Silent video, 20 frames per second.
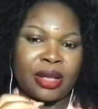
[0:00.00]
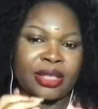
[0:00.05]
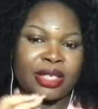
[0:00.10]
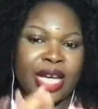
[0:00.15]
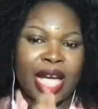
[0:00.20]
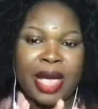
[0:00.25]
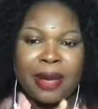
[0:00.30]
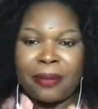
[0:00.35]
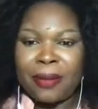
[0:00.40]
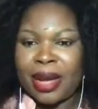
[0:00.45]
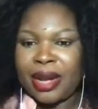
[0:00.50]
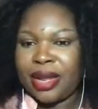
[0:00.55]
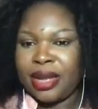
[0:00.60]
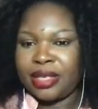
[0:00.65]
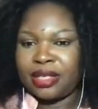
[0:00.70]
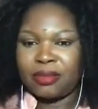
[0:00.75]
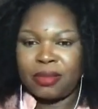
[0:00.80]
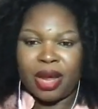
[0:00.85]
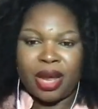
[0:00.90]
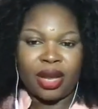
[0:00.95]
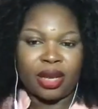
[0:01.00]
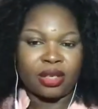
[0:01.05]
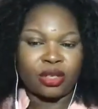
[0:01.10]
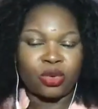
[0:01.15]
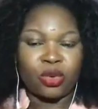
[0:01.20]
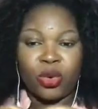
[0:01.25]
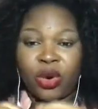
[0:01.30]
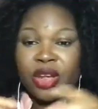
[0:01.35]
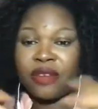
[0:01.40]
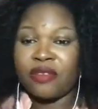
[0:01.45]
time management
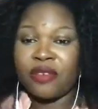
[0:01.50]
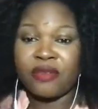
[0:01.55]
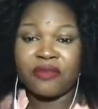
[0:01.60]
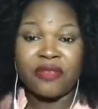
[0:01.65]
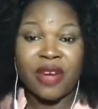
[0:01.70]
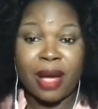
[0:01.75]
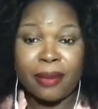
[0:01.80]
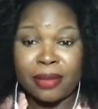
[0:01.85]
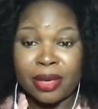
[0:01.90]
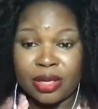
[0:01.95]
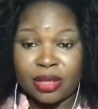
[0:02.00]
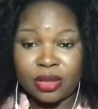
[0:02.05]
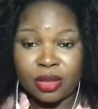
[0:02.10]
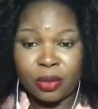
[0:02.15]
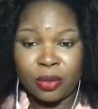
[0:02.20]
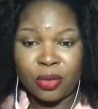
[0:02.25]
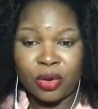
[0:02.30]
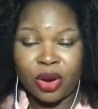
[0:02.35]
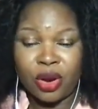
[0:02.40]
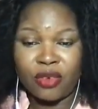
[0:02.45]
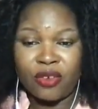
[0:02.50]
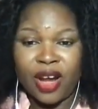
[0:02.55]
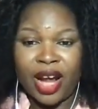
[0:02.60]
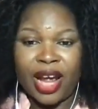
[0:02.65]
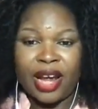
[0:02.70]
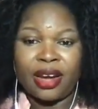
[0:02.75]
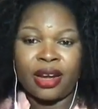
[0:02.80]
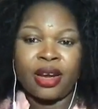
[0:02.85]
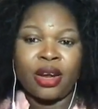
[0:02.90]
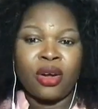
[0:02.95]
or even family support,
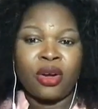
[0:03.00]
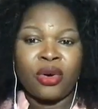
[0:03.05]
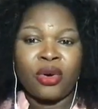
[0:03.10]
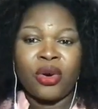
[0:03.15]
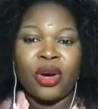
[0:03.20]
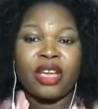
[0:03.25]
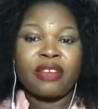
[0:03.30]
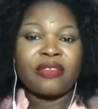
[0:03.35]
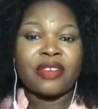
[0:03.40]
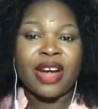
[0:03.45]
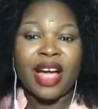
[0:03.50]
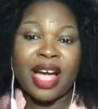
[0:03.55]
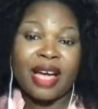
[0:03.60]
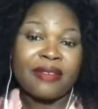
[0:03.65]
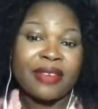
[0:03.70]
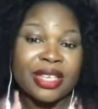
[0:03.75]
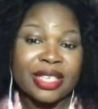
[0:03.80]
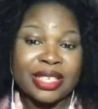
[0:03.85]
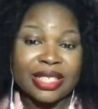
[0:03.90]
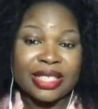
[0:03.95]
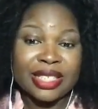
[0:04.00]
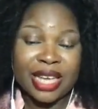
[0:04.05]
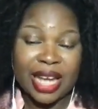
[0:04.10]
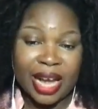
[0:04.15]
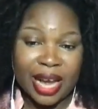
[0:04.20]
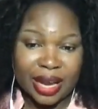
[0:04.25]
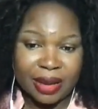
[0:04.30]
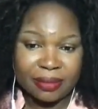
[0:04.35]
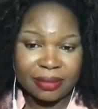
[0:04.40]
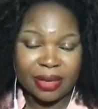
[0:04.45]
right? Or even having the
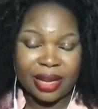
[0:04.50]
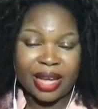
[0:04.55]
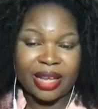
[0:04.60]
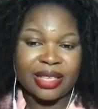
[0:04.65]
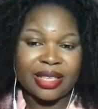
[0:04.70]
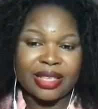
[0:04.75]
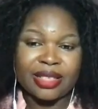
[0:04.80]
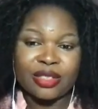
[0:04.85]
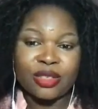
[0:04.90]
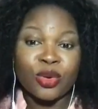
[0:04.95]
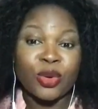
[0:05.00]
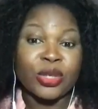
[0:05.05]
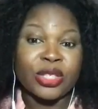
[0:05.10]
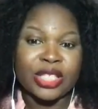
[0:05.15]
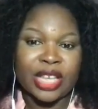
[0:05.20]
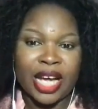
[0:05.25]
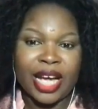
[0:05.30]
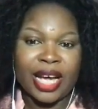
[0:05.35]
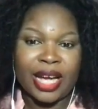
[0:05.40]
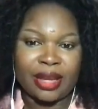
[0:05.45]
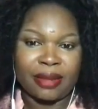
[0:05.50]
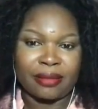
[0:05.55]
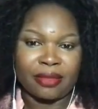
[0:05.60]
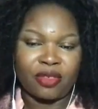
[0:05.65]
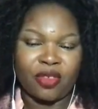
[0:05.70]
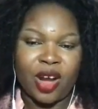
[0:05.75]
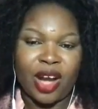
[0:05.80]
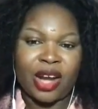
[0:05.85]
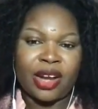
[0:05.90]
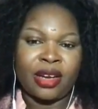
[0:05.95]
time, like there's no time,
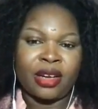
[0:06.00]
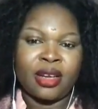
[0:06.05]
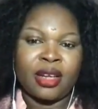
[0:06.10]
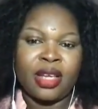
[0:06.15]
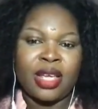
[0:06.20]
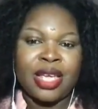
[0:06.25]
right?